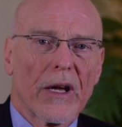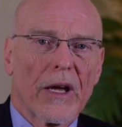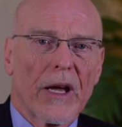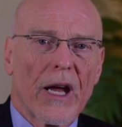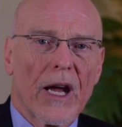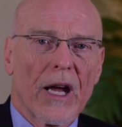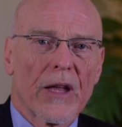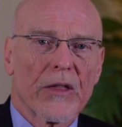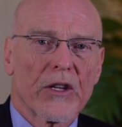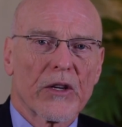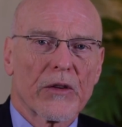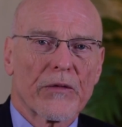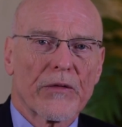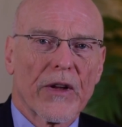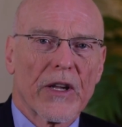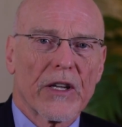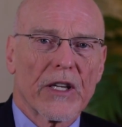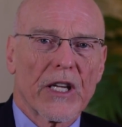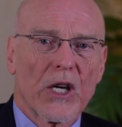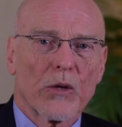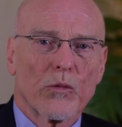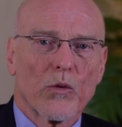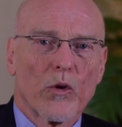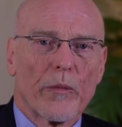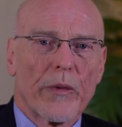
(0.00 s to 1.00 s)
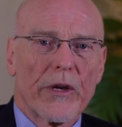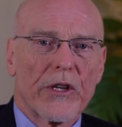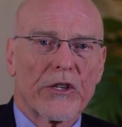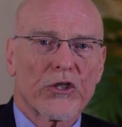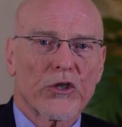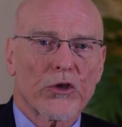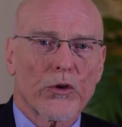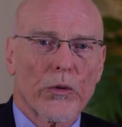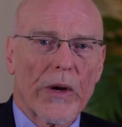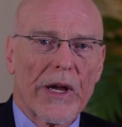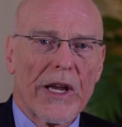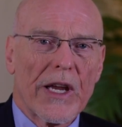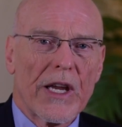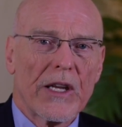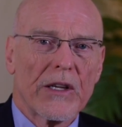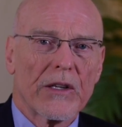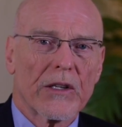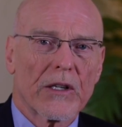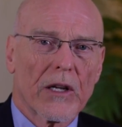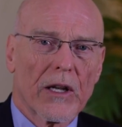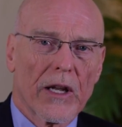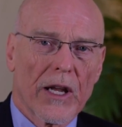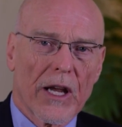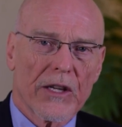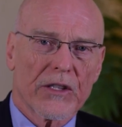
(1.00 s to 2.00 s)
and the defendant will be
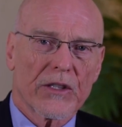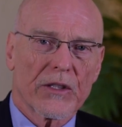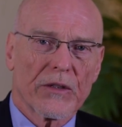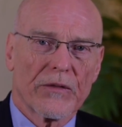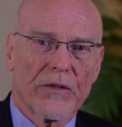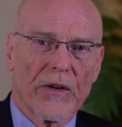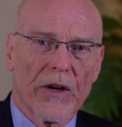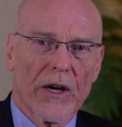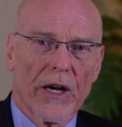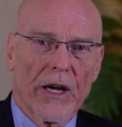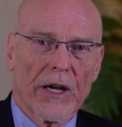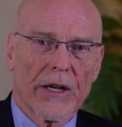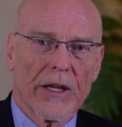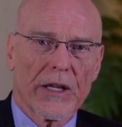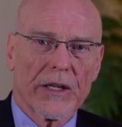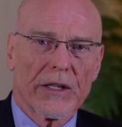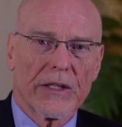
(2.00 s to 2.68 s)
screened, classified,